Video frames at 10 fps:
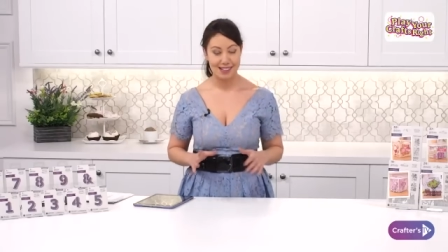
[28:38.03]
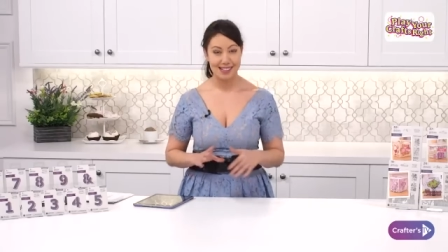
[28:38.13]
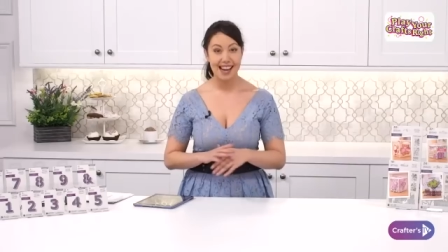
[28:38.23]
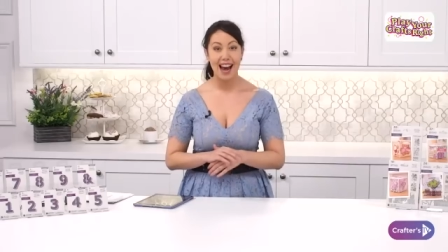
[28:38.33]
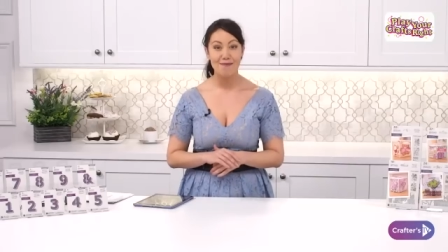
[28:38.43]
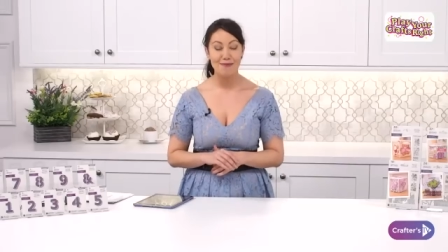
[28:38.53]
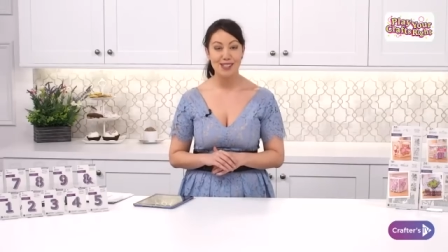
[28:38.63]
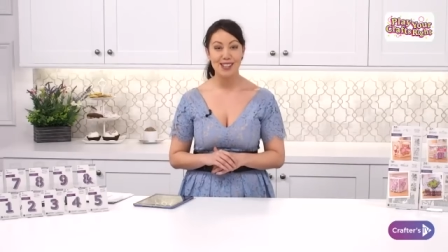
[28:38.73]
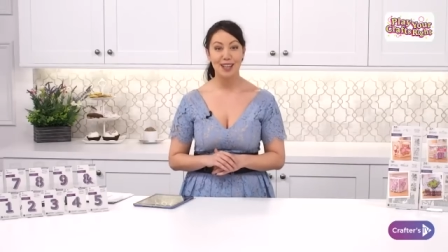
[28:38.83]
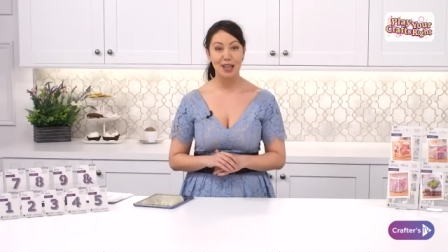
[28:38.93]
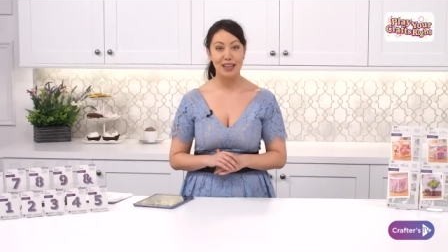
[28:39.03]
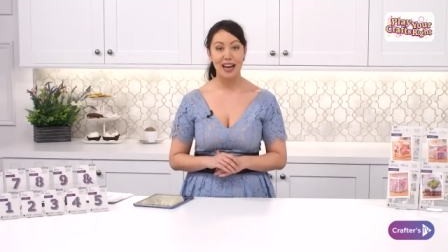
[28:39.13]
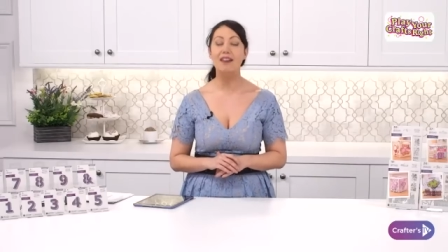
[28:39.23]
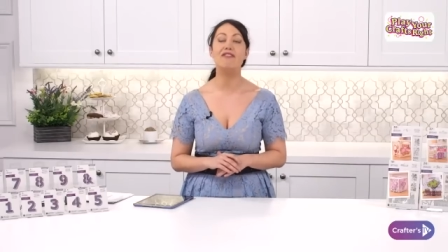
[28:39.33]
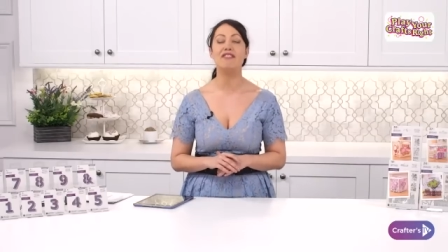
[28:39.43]
It's absolutely
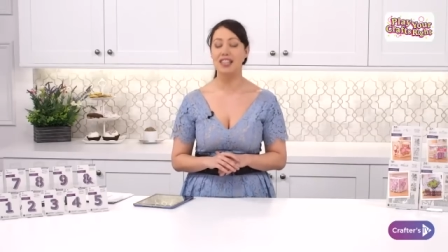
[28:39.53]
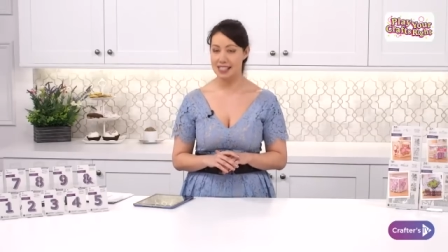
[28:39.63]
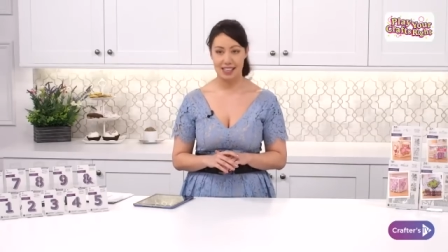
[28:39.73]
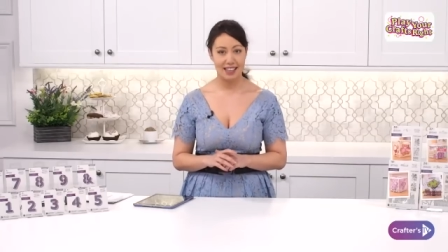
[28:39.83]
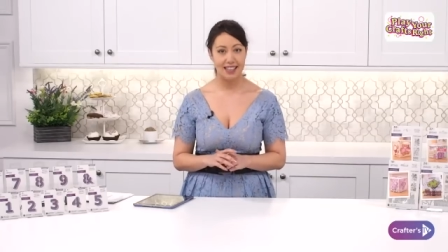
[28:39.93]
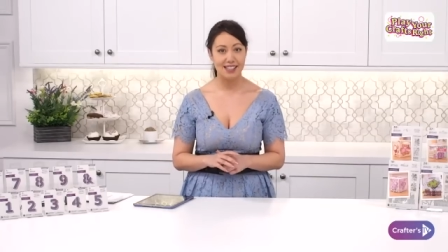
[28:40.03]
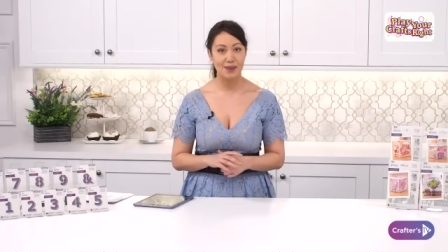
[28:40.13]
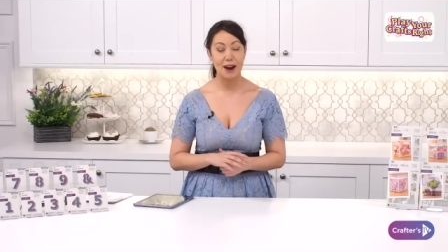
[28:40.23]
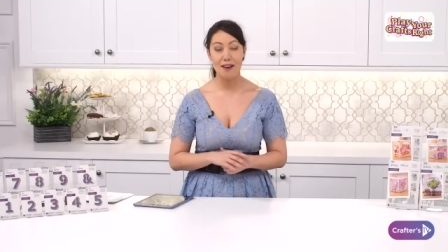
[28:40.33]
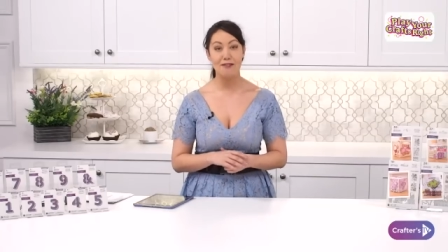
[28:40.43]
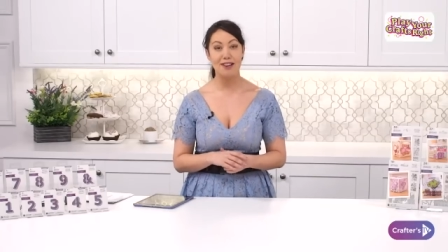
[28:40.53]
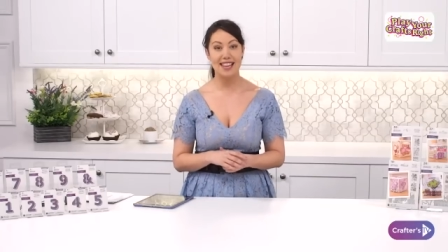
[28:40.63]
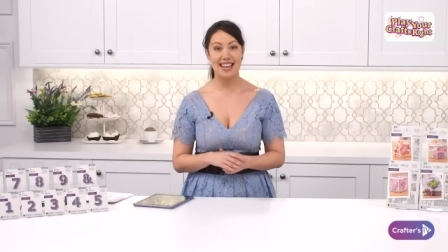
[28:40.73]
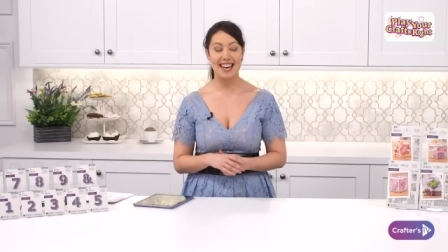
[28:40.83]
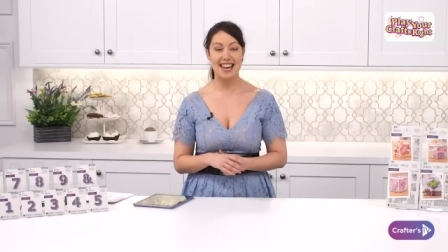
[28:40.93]
elephantine. It's got
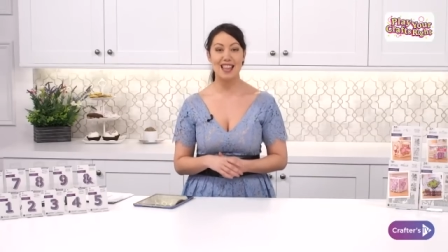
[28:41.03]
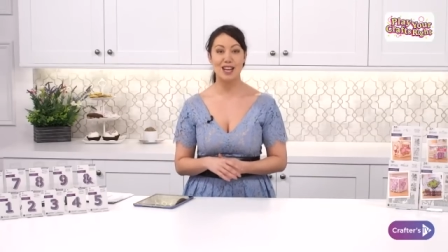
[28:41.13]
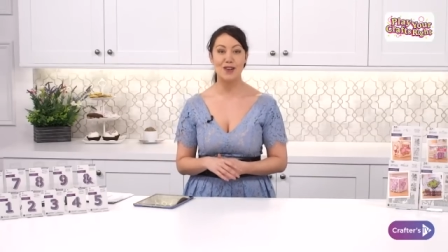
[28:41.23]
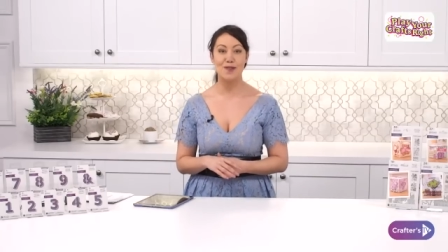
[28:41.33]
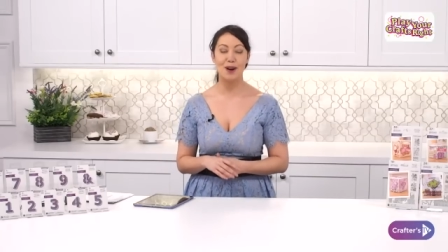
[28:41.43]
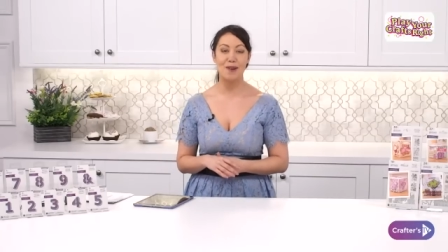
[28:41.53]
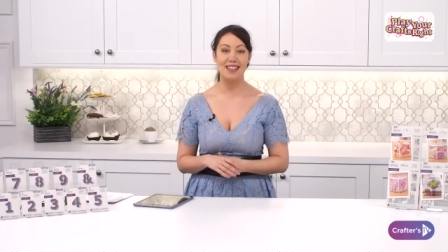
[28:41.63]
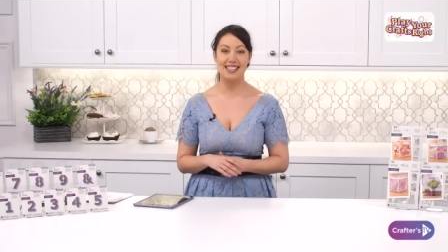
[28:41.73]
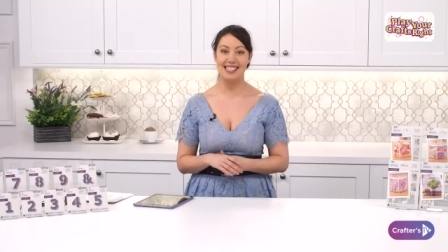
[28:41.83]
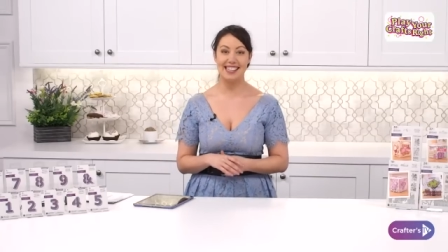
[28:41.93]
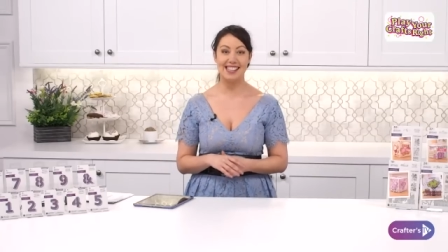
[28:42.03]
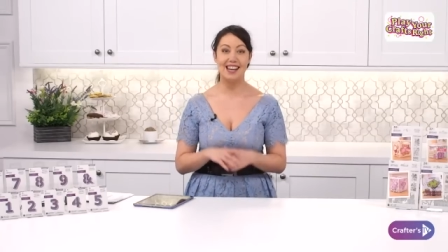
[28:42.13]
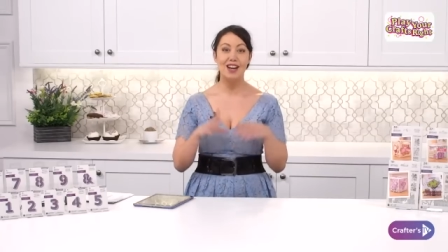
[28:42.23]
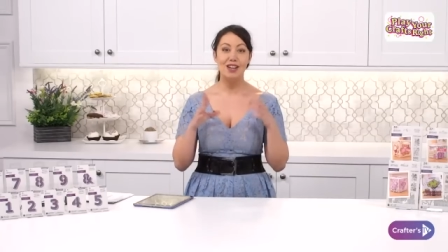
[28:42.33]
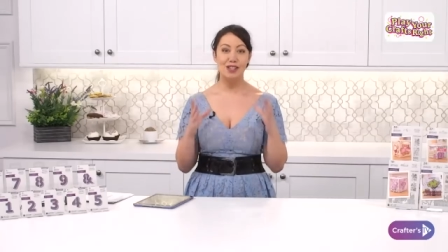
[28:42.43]
everything in it that you're going to need
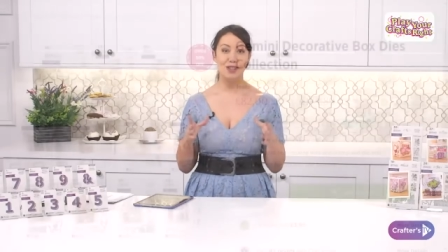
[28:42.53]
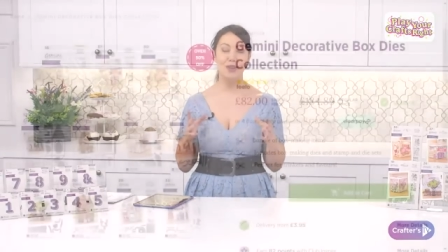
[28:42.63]
to